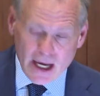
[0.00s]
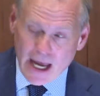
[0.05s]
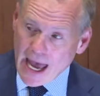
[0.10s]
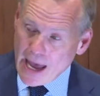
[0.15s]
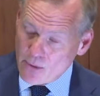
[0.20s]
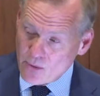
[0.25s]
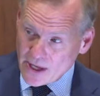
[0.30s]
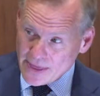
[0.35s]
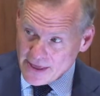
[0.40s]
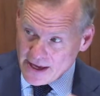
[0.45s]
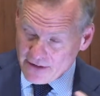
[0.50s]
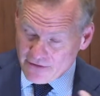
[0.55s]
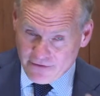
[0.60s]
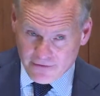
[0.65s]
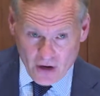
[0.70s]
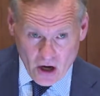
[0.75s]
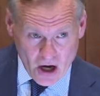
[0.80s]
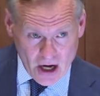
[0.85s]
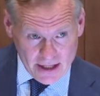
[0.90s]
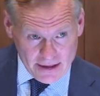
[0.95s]
And when they
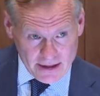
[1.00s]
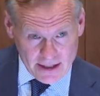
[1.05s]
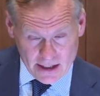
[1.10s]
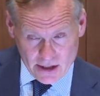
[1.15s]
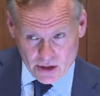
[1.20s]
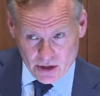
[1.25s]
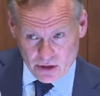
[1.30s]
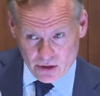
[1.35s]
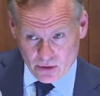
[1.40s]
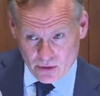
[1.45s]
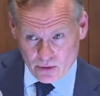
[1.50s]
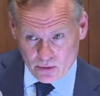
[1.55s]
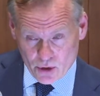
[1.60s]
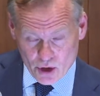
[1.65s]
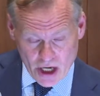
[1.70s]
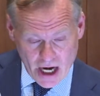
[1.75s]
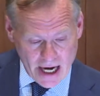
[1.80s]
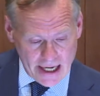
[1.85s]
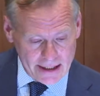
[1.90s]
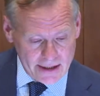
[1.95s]
fought, these two
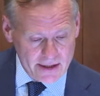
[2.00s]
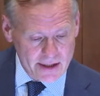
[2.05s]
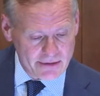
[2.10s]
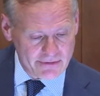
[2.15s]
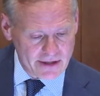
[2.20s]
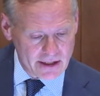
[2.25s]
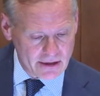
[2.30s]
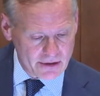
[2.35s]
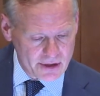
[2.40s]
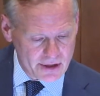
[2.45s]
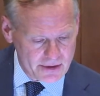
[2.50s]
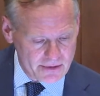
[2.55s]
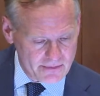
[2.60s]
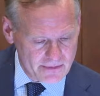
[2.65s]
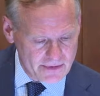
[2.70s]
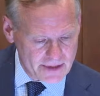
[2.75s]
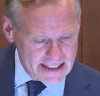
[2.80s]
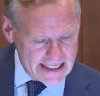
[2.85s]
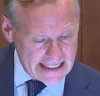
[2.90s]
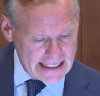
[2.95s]
giants of their
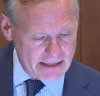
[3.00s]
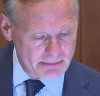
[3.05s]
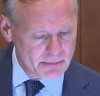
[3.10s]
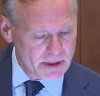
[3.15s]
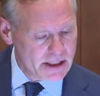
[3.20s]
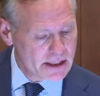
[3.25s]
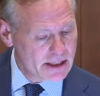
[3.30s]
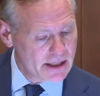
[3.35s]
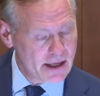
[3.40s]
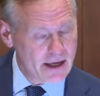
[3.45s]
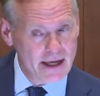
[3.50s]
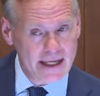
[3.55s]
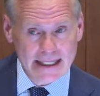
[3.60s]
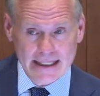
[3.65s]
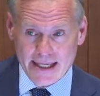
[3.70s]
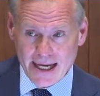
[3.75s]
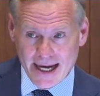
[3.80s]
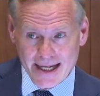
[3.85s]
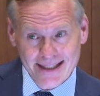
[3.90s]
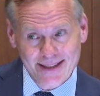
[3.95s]
teams, it
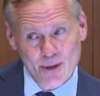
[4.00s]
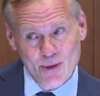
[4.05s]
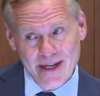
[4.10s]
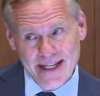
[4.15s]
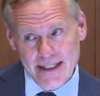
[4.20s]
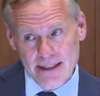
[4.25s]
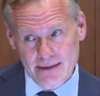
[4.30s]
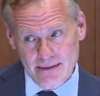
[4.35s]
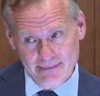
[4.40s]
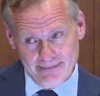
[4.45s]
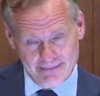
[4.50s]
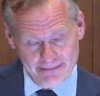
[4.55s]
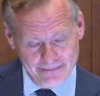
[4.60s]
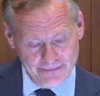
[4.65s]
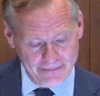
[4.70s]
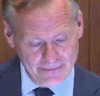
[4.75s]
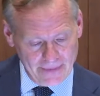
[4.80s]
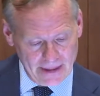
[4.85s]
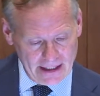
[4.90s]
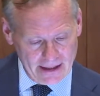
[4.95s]
got quite
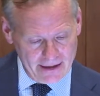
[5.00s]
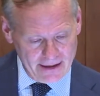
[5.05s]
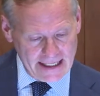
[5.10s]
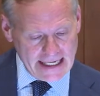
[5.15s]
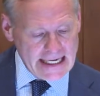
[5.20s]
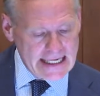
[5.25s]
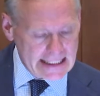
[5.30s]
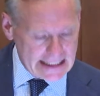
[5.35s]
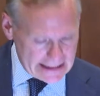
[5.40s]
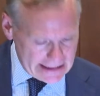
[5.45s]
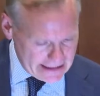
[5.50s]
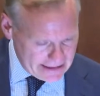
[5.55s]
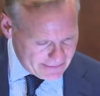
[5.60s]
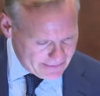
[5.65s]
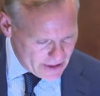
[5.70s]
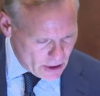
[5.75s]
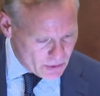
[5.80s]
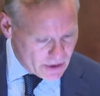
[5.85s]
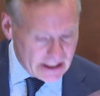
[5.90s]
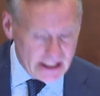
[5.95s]
heated.
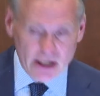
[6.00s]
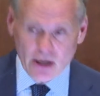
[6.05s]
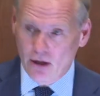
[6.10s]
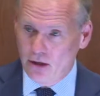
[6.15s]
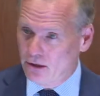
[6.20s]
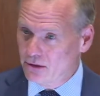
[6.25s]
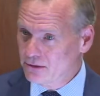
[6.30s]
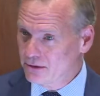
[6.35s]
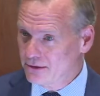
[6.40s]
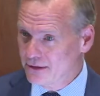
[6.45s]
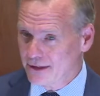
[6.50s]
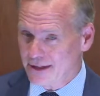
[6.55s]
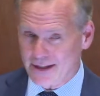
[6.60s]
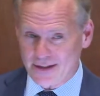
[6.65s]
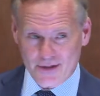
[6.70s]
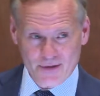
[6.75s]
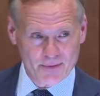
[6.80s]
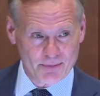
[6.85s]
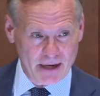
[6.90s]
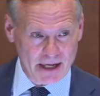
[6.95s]
O'Neill,
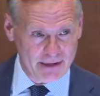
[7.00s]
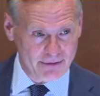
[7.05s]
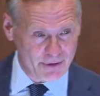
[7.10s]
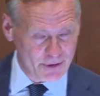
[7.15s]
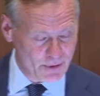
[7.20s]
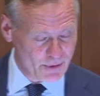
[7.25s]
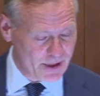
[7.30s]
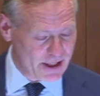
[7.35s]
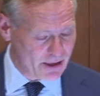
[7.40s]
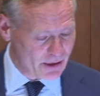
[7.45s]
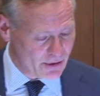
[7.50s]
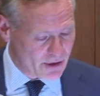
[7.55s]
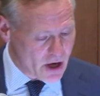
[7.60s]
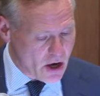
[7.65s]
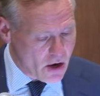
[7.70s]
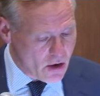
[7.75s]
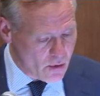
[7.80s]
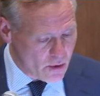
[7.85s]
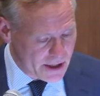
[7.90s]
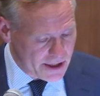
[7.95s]
as many of you here
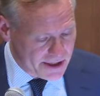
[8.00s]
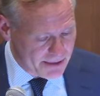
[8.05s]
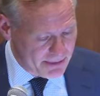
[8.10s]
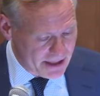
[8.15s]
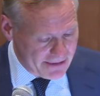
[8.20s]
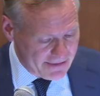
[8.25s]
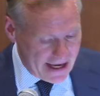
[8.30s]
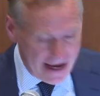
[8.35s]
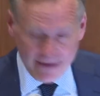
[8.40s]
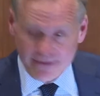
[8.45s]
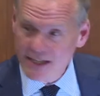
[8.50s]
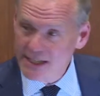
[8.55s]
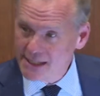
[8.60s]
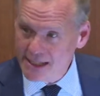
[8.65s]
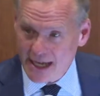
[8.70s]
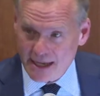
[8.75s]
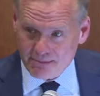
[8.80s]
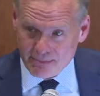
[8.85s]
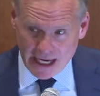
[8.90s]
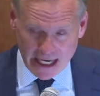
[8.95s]
know, was a bit of a
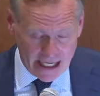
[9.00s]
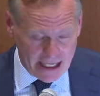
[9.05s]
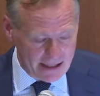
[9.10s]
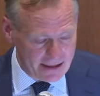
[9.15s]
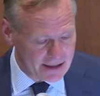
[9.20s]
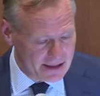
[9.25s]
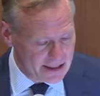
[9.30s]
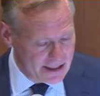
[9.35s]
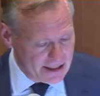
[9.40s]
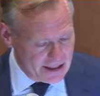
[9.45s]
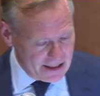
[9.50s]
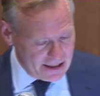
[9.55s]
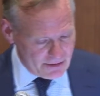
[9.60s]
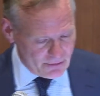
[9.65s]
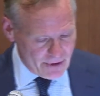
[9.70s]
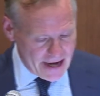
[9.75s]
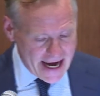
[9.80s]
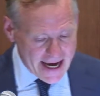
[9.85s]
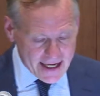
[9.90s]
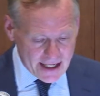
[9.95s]
heavy-set man.
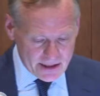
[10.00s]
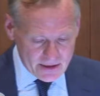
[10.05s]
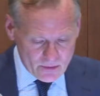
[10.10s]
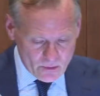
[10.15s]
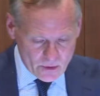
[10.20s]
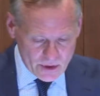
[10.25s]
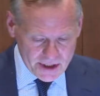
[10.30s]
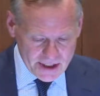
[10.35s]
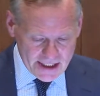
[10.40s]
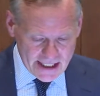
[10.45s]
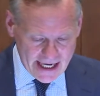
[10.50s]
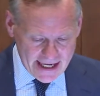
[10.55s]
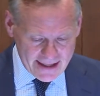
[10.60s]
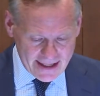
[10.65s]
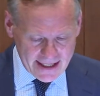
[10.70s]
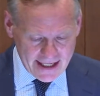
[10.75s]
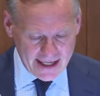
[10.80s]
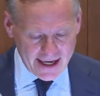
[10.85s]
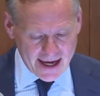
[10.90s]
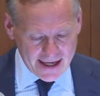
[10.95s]
Reagan would say
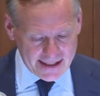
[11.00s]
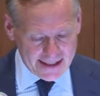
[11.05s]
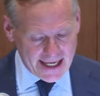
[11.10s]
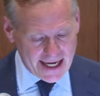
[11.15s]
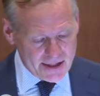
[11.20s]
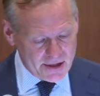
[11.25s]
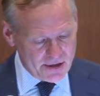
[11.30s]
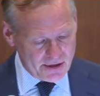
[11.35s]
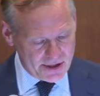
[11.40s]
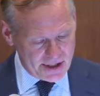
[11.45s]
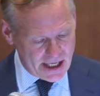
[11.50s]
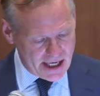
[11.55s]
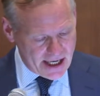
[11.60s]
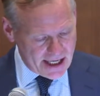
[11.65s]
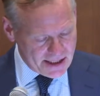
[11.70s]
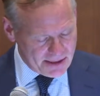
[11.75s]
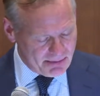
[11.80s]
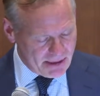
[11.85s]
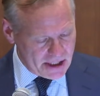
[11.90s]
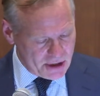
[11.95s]
that he got his
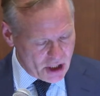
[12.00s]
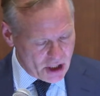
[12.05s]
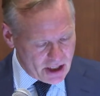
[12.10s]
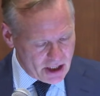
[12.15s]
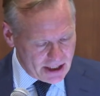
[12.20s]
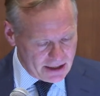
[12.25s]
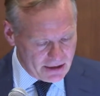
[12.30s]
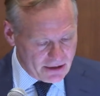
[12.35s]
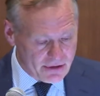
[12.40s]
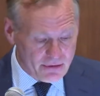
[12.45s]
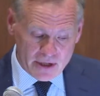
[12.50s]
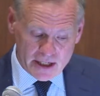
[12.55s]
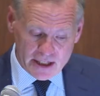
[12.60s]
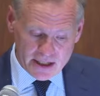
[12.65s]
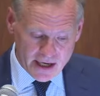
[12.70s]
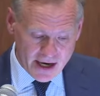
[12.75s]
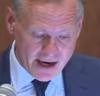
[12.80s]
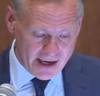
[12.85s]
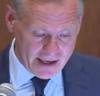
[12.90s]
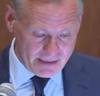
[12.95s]
exercise by jogging 3
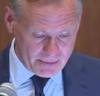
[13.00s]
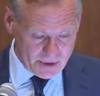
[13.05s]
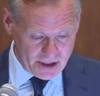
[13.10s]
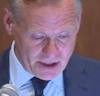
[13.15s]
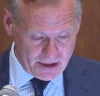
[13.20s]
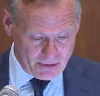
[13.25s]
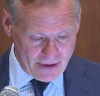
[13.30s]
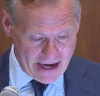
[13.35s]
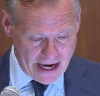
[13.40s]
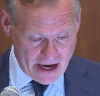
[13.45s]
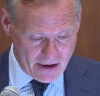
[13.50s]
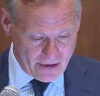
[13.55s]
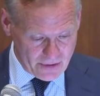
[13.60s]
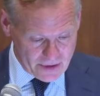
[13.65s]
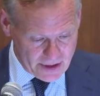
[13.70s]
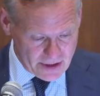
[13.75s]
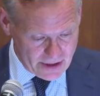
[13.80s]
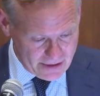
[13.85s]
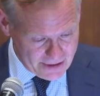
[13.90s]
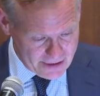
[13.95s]
times
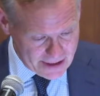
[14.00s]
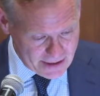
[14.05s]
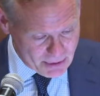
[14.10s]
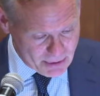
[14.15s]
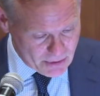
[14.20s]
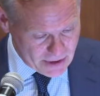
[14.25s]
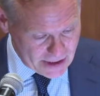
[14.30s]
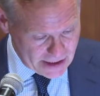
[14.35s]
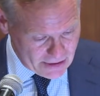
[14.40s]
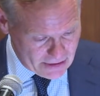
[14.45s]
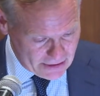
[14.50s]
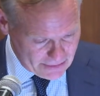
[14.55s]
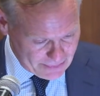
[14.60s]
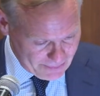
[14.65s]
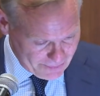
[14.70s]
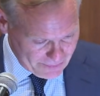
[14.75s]
around Tip O'Neill.